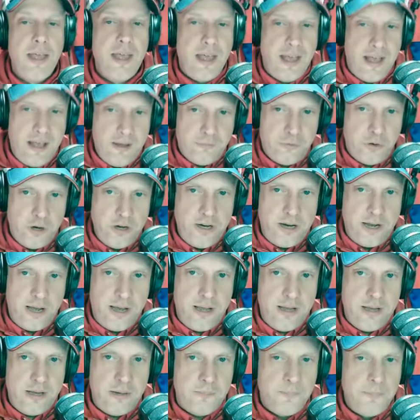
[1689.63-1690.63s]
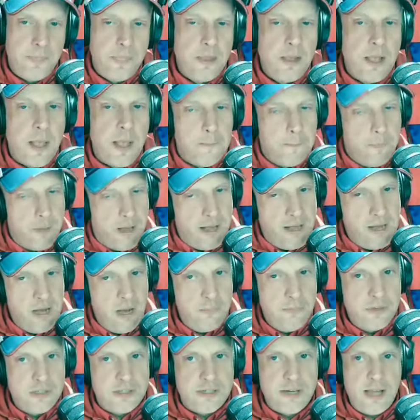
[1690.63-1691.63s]
every day. My
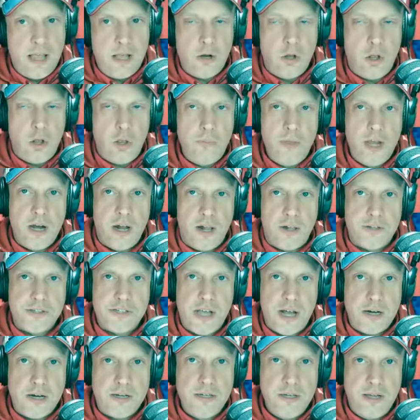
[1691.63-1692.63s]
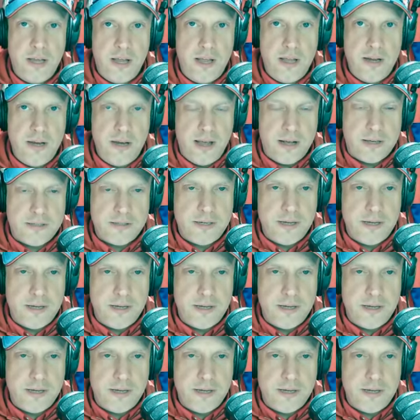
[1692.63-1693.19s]
name is Dan Holme, and I'll talk to you again next